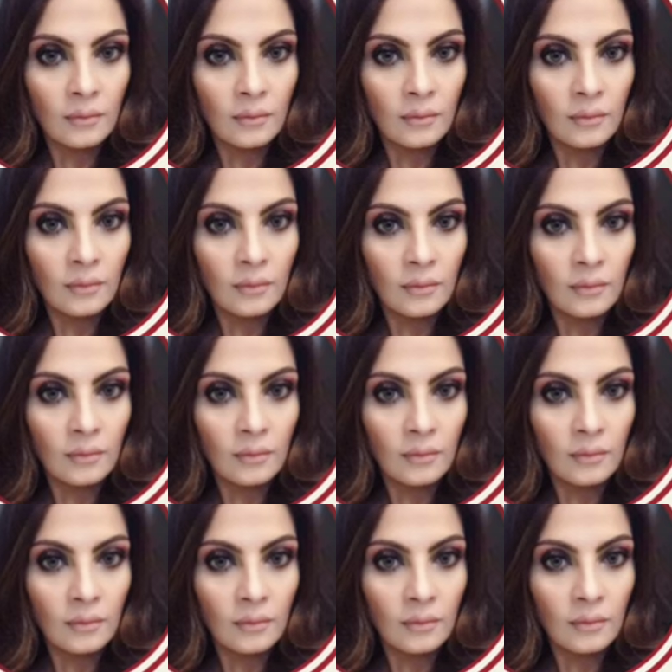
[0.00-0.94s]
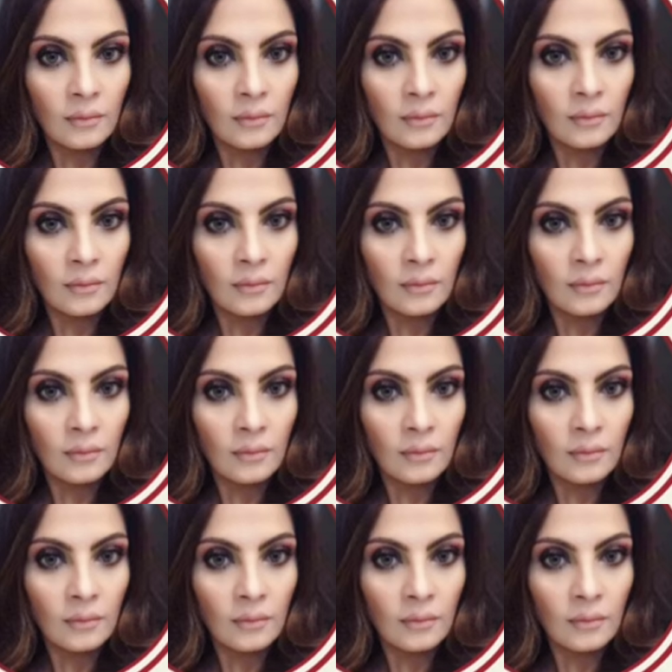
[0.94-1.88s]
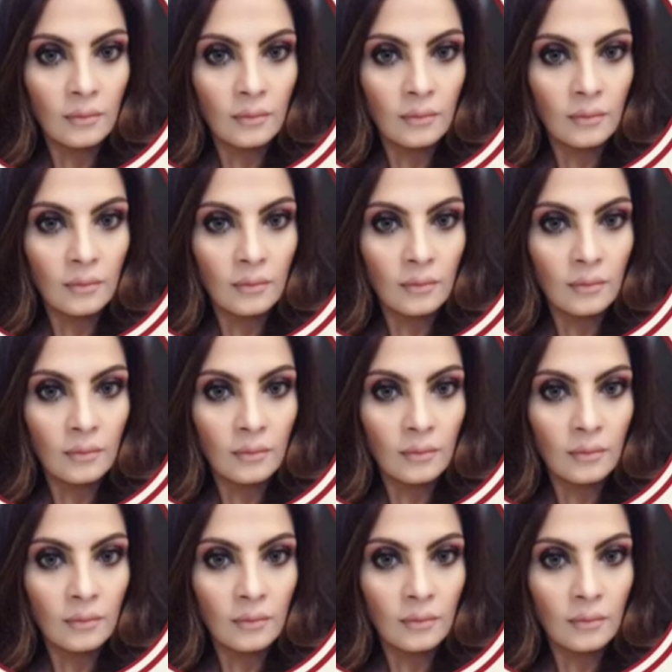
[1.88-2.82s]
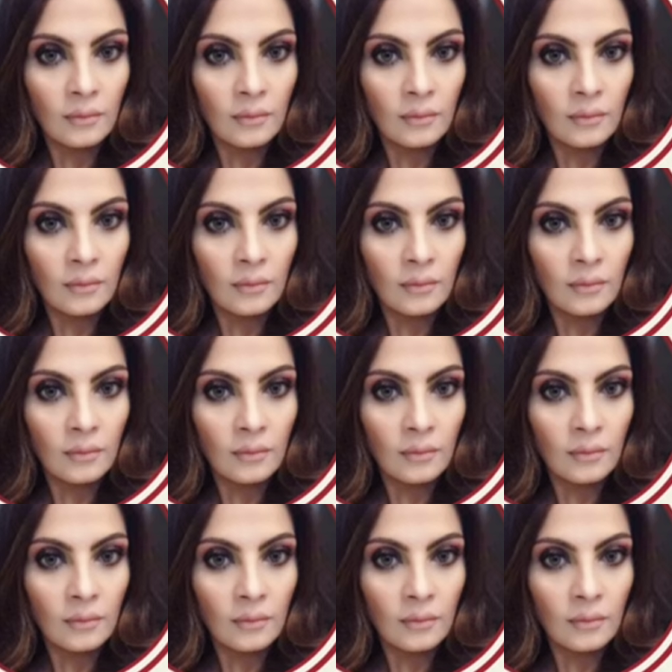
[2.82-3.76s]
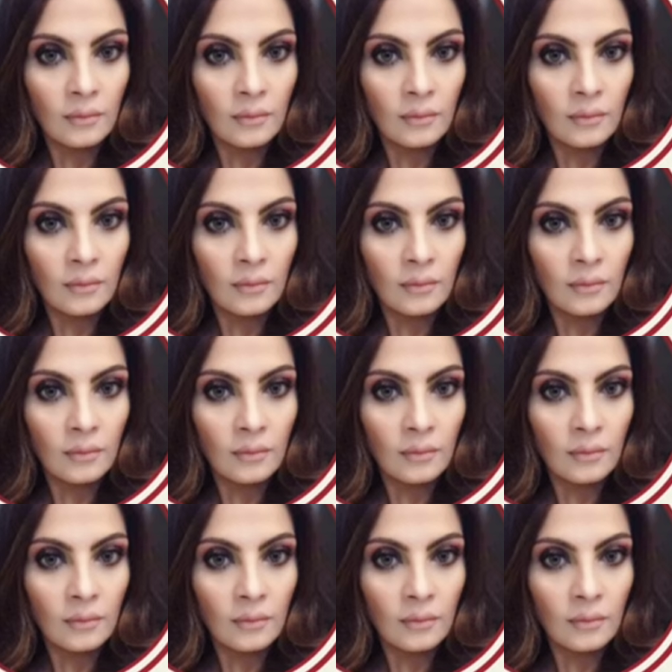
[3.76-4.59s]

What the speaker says: The face doesn't move, so there is nothing to read.